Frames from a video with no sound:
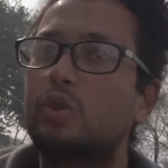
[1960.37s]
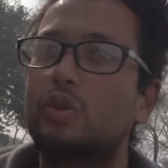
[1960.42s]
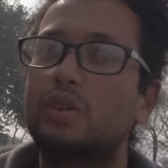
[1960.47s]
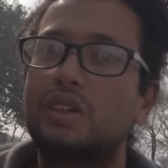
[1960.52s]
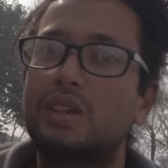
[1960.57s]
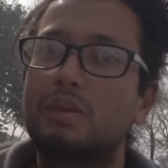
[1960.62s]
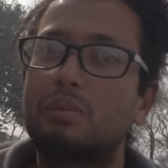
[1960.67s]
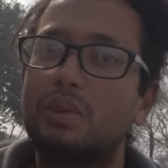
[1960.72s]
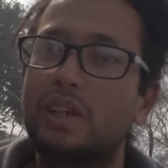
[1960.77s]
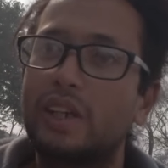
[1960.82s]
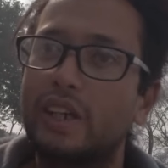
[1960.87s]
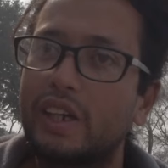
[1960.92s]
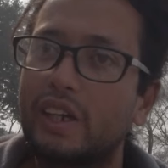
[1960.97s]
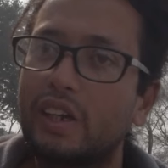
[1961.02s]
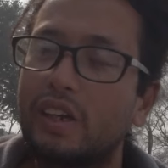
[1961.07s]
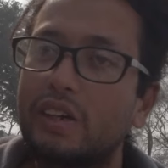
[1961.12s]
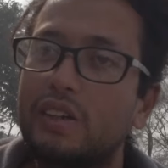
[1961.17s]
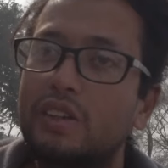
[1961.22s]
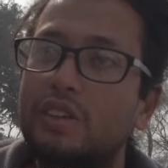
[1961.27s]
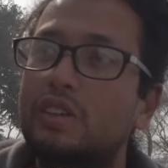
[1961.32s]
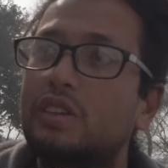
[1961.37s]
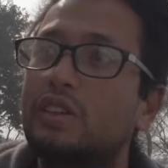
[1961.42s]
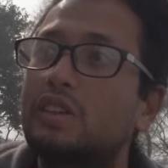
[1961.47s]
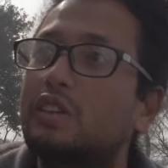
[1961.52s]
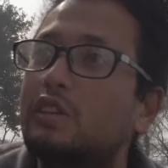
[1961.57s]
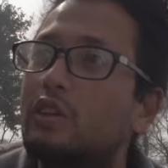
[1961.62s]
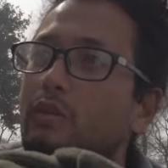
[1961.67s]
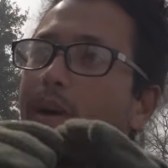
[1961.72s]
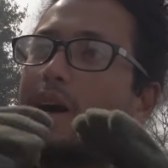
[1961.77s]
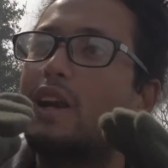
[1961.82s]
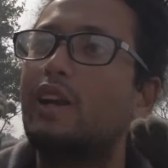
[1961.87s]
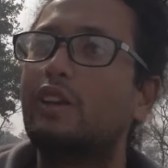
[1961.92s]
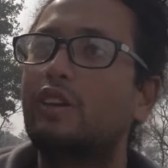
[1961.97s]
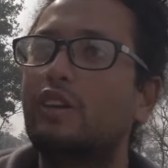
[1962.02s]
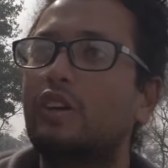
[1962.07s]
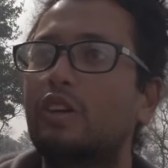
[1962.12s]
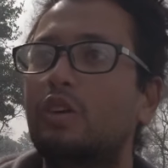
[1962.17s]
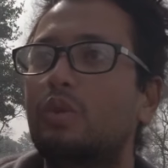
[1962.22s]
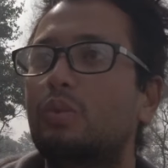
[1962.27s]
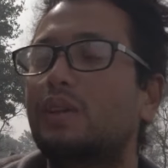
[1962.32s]
Jyotirlinga is the Shiva
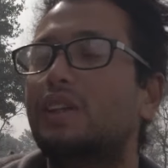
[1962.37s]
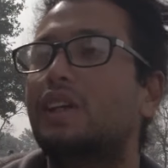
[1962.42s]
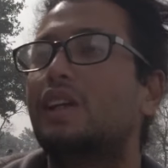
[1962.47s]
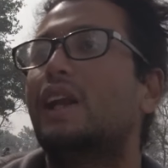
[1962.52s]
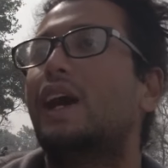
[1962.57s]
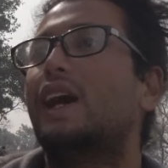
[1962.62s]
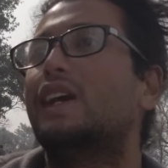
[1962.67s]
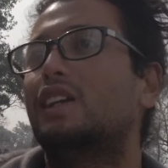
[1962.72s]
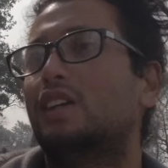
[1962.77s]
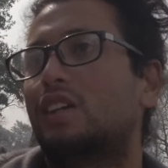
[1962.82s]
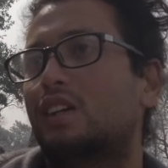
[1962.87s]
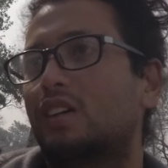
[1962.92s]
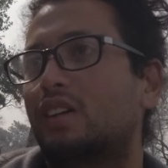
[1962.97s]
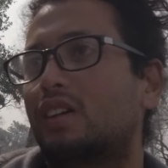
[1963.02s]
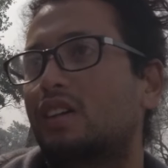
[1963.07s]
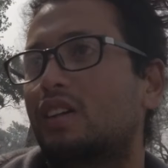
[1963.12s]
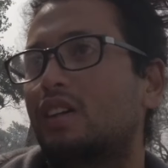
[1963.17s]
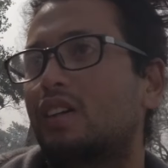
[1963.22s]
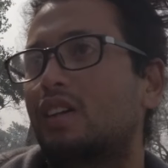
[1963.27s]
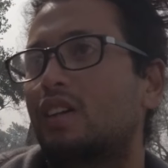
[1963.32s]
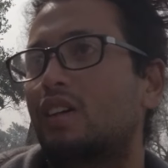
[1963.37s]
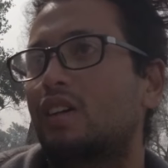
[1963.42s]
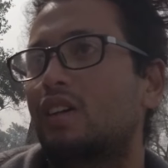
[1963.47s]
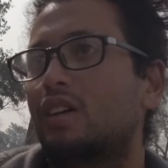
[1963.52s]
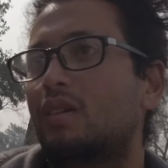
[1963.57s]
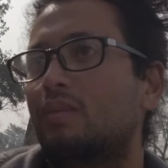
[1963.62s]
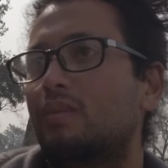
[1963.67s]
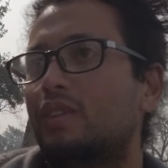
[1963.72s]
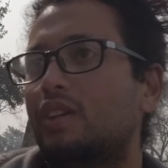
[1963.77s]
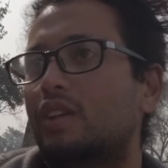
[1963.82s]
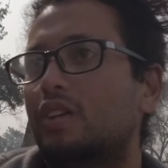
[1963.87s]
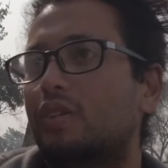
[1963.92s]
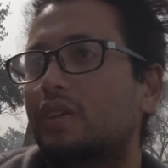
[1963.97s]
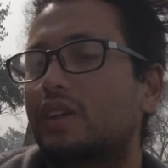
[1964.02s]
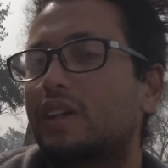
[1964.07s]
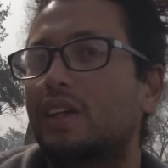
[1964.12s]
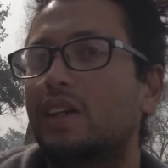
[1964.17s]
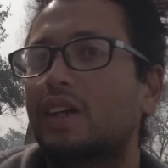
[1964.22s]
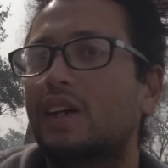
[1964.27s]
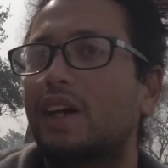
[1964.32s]
Linga with the lights.
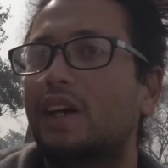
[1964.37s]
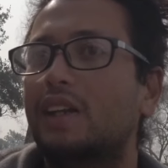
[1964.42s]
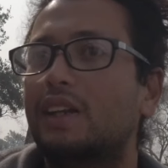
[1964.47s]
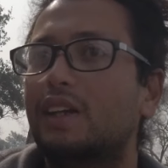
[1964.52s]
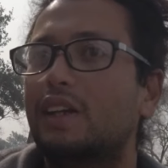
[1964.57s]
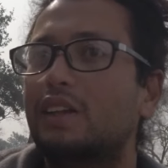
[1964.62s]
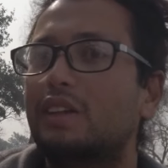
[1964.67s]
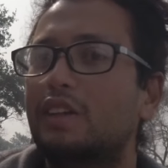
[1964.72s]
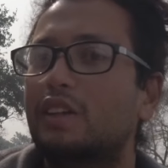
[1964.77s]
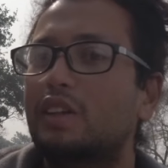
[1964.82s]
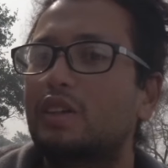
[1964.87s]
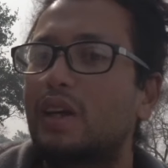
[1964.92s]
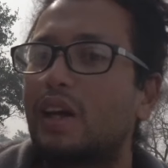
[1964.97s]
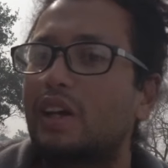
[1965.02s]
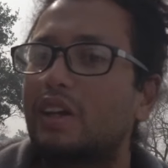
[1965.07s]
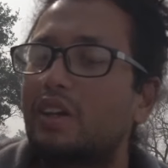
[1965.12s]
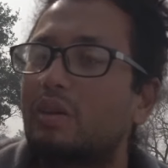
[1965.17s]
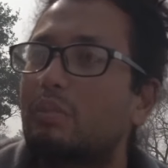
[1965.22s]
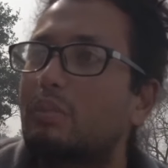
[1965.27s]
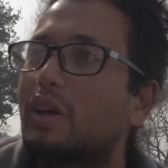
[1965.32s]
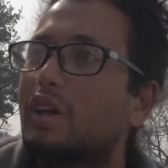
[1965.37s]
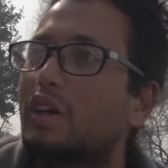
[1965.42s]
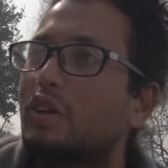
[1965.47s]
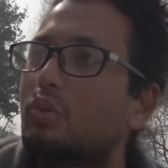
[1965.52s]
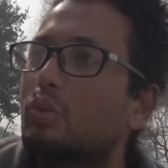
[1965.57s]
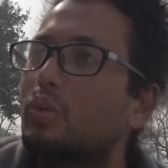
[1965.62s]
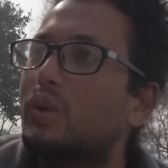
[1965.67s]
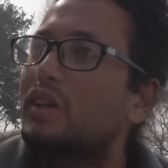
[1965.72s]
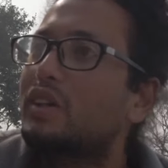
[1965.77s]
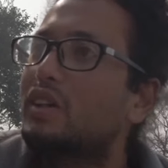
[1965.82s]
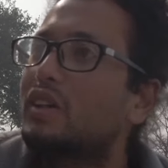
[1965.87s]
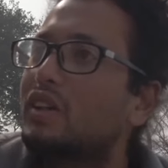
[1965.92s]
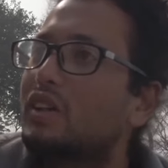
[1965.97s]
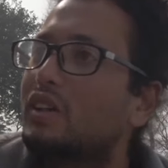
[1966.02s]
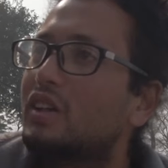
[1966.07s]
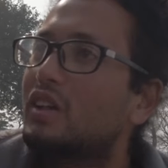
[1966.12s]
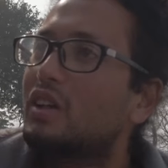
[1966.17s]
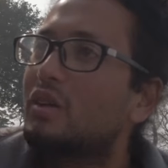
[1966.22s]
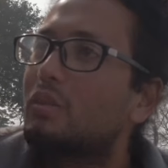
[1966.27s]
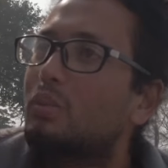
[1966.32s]
Okay, and then they started making
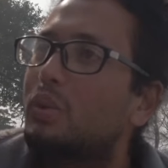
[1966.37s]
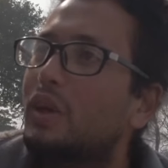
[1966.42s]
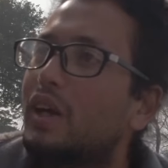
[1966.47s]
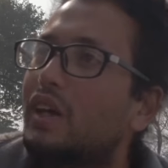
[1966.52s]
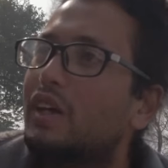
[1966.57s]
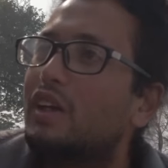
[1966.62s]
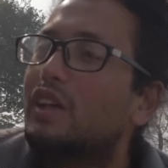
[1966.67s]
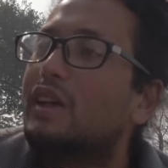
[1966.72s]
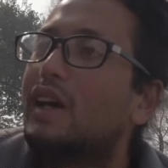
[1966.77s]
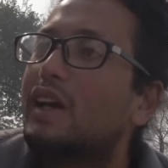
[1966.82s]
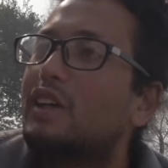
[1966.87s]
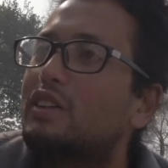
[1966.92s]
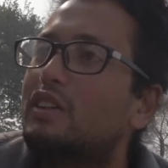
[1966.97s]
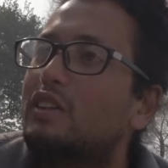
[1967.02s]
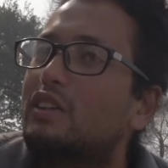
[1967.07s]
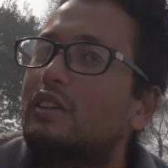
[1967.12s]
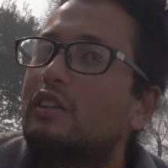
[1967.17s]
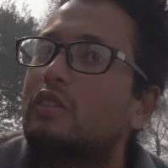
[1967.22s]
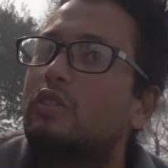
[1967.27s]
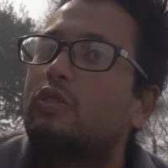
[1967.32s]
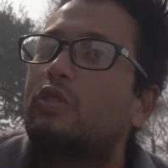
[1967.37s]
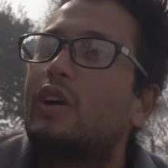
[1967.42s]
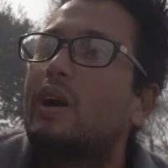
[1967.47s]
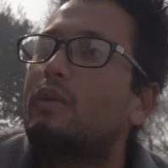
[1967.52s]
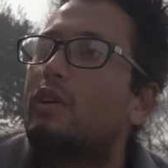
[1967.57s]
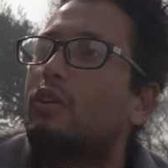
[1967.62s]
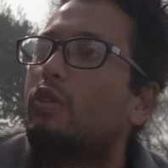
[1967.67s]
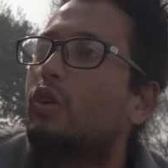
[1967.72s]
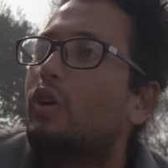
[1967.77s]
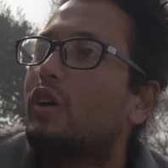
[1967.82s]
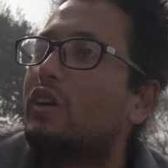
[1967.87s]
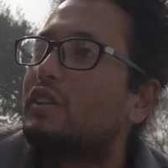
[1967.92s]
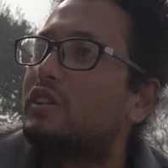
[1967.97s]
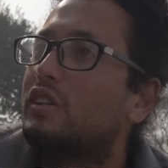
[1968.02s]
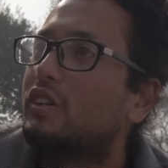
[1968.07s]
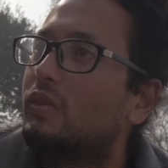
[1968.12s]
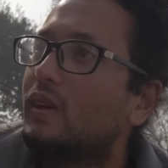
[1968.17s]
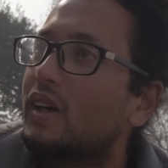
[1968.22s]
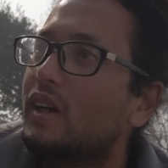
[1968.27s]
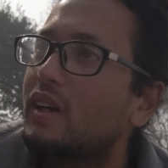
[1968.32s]
wishes, praying it as the form of Lord
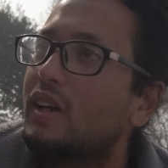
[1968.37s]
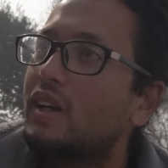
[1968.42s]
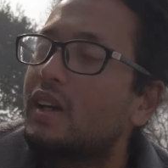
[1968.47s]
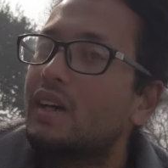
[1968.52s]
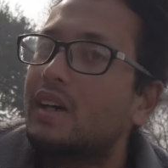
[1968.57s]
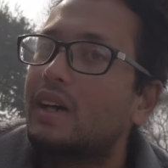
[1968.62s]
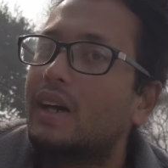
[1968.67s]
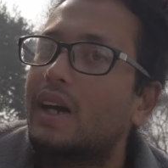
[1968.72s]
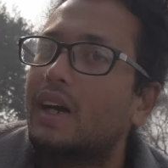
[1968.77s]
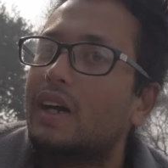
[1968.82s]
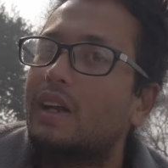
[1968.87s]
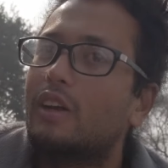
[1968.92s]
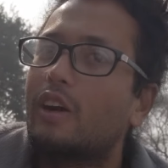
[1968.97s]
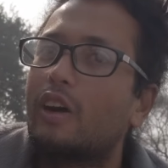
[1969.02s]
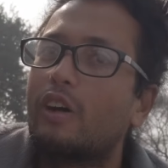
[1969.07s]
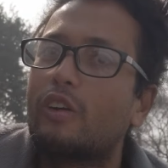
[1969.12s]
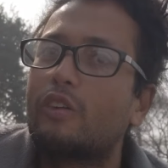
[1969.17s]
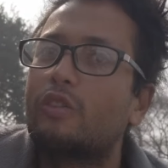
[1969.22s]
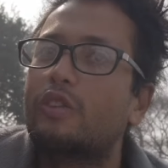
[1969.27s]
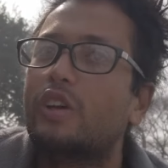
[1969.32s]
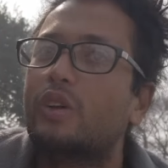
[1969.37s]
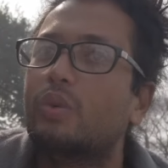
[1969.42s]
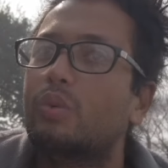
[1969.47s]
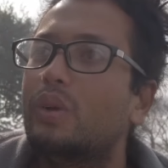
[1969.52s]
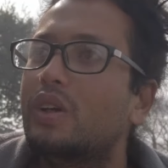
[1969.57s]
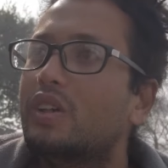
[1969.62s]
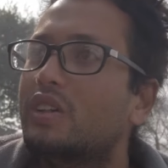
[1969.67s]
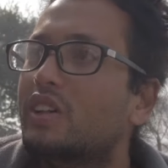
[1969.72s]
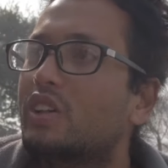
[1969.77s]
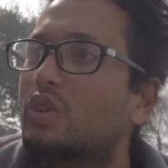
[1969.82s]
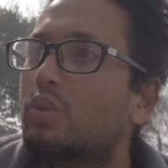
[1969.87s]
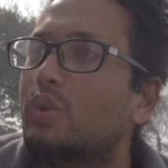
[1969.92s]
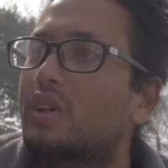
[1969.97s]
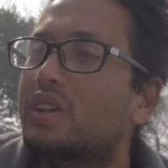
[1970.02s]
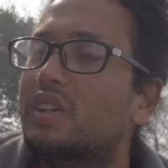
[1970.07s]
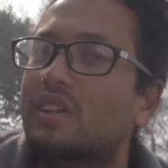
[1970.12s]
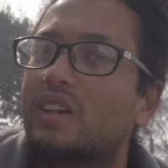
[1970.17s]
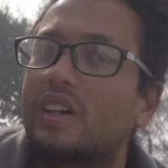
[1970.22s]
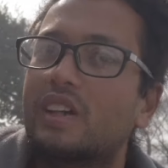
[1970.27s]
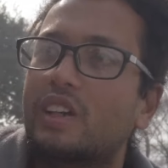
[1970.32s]
Shiva, and all of their wishes
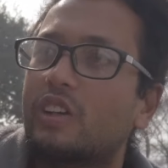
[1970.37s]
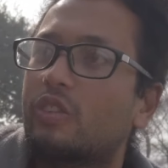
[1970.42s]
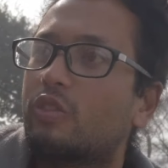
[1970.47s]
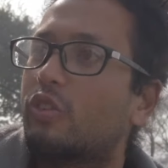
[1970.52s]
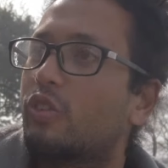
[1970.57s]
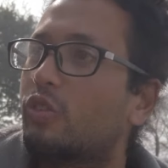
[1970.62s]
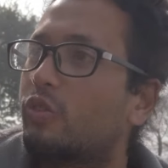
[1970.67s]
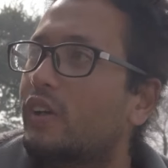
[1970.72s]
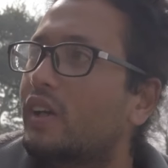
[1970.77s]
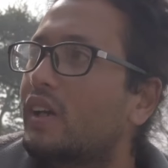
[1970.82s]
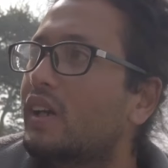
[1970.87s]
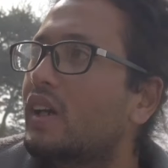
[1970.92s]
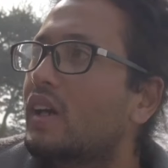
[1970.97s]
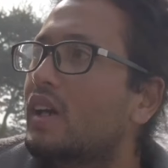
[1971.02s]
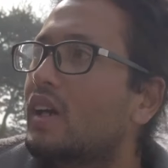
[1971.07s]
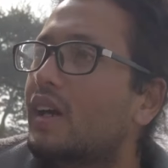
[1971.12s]
was getting fulfilled.